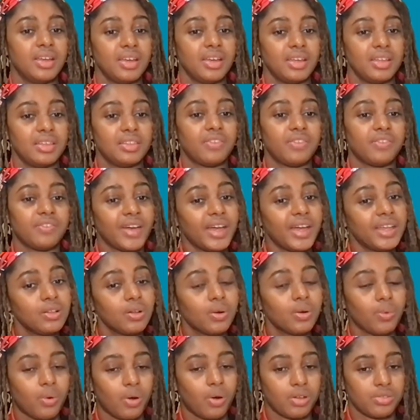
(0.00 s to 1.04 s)
In the
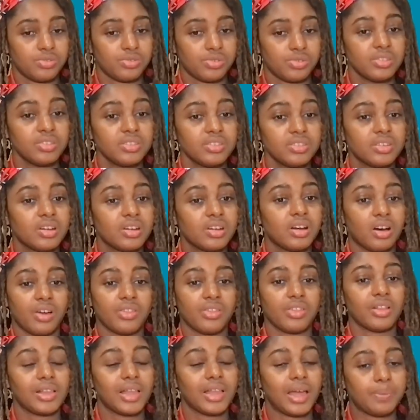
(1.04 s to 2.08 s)
final quadrant, on
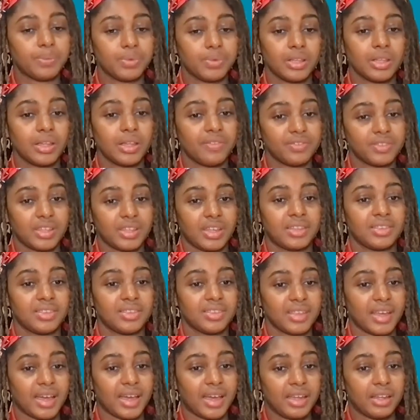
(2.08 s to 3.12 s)
the upper left-hand
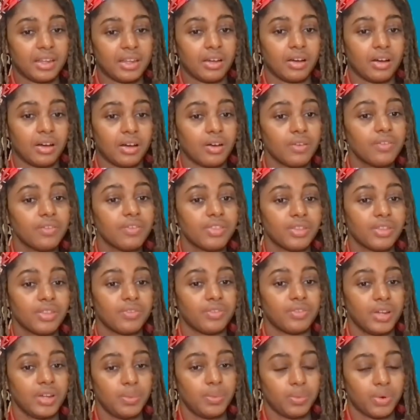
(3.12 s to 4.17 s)
side of the
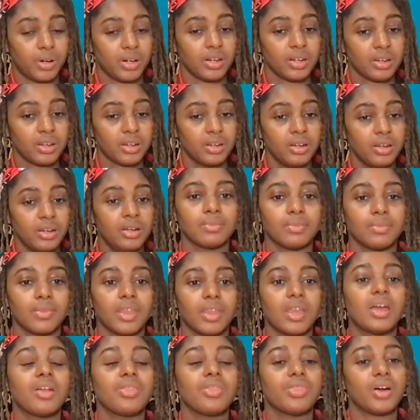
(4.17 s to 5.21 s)
framework,
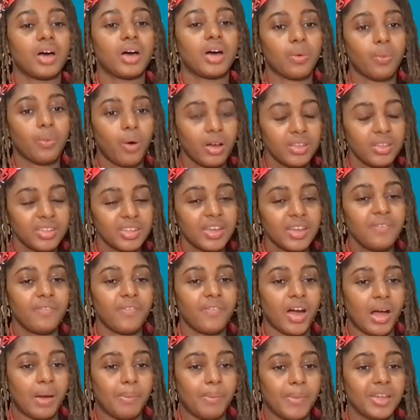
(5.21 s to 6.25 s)
the aquatic
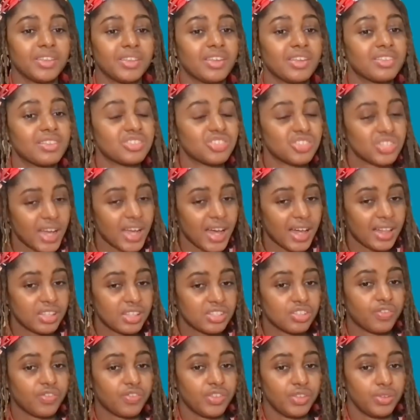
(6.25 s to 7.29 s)
environment is a
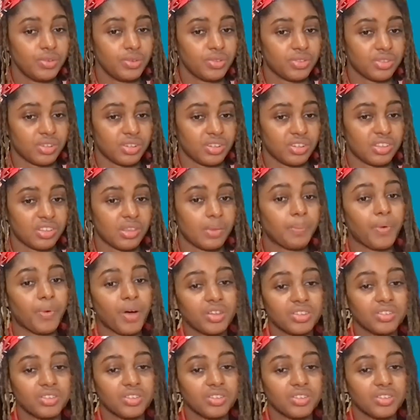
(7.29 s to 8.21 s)
challenge for users, but